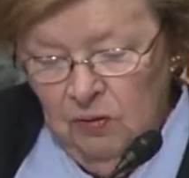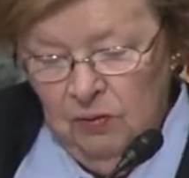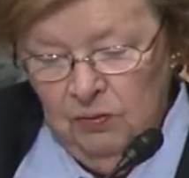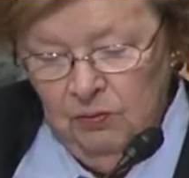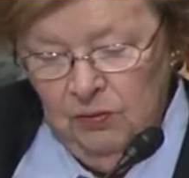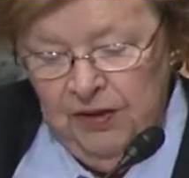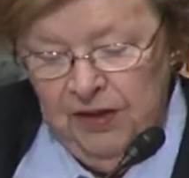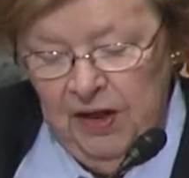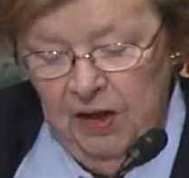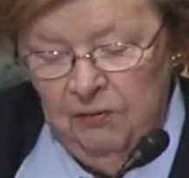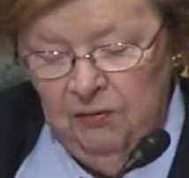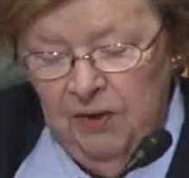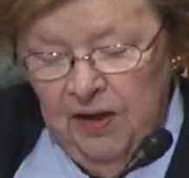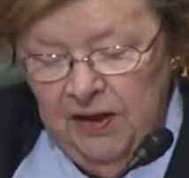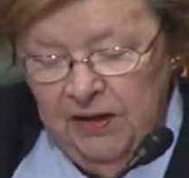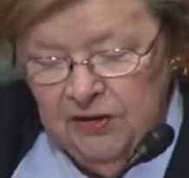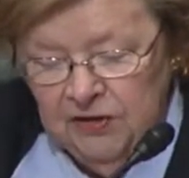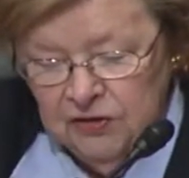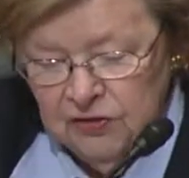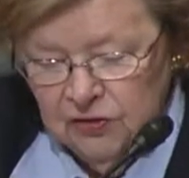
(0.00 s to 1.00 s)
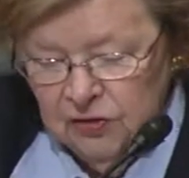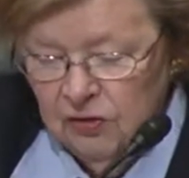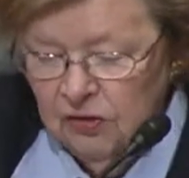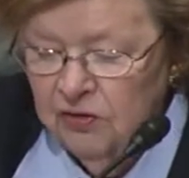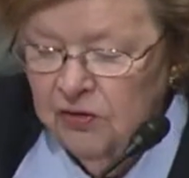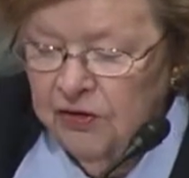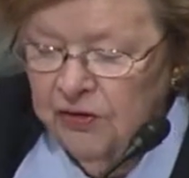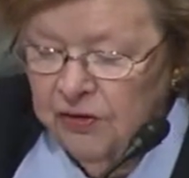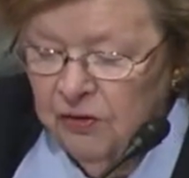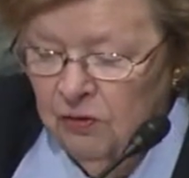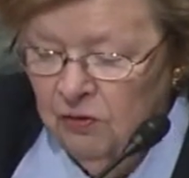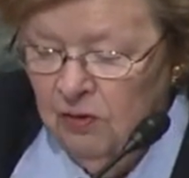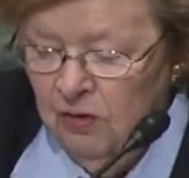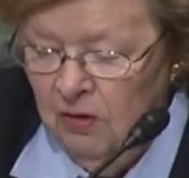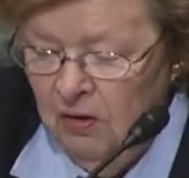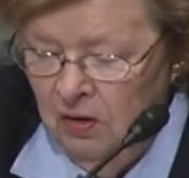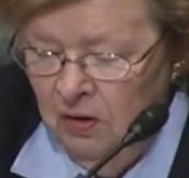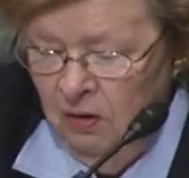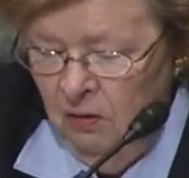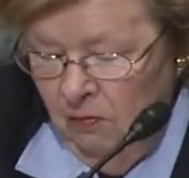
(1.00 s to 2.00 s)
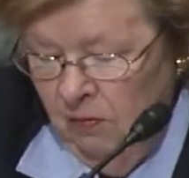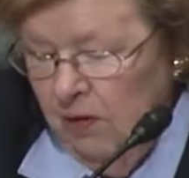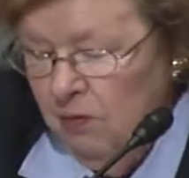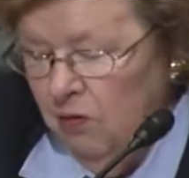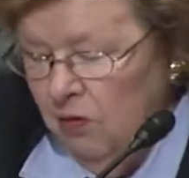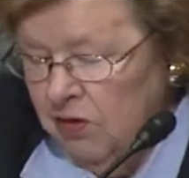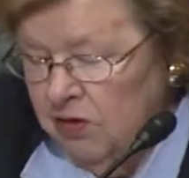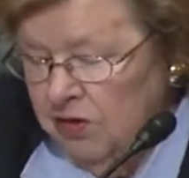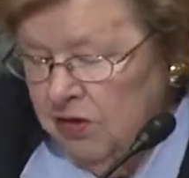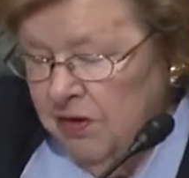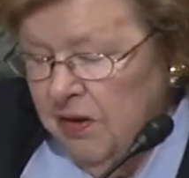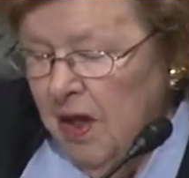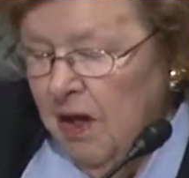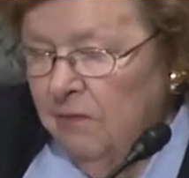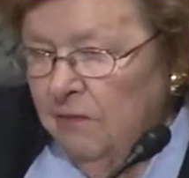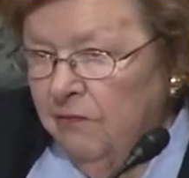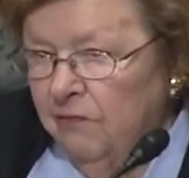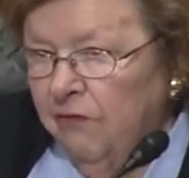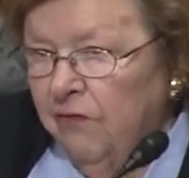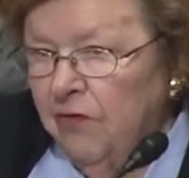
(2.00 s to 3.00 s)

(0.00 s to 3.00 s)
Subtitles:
when we get ready to turn to you, we want them,